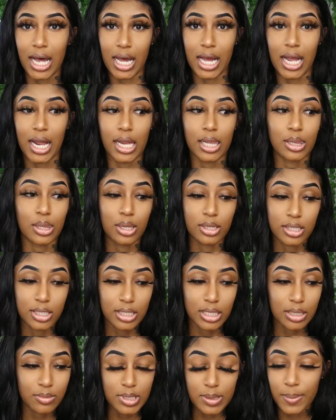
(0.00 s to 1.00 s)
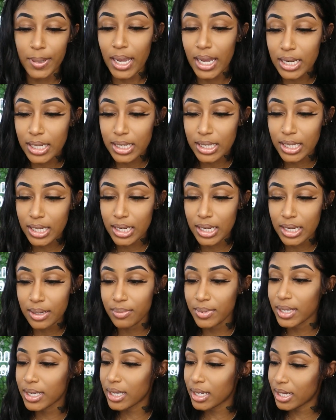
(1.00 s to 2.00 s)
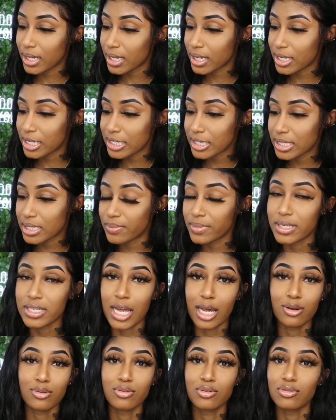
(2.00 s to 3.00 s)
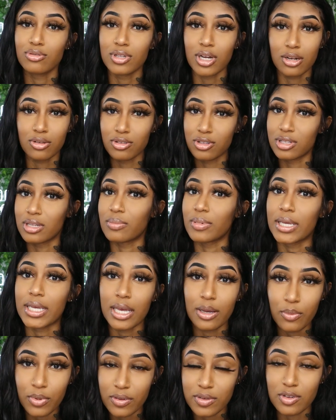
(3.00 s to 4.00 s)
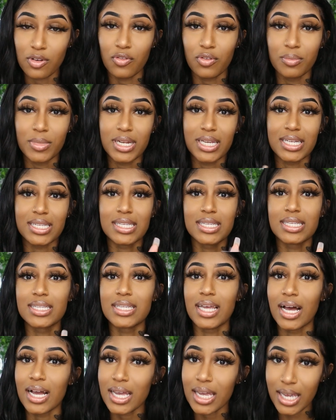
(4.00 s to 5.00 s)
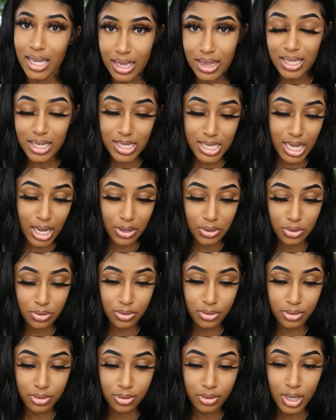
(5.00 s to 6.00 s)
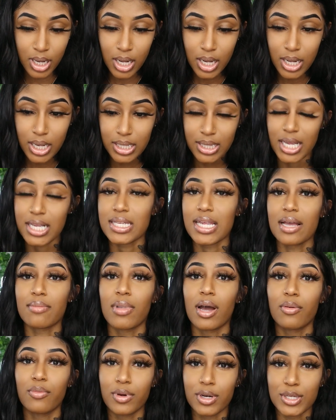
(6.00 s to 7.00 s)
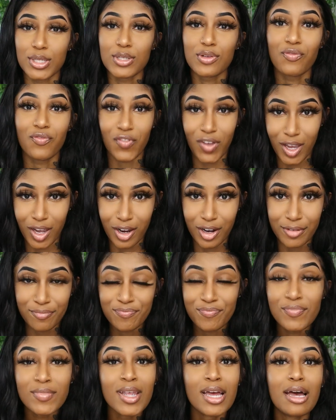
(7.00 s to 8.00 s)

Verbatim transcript: I literally was panicking because, bitch, I don't do tunnels to begin with, so for me to get stuck in the tunnel, that's like my worst fear.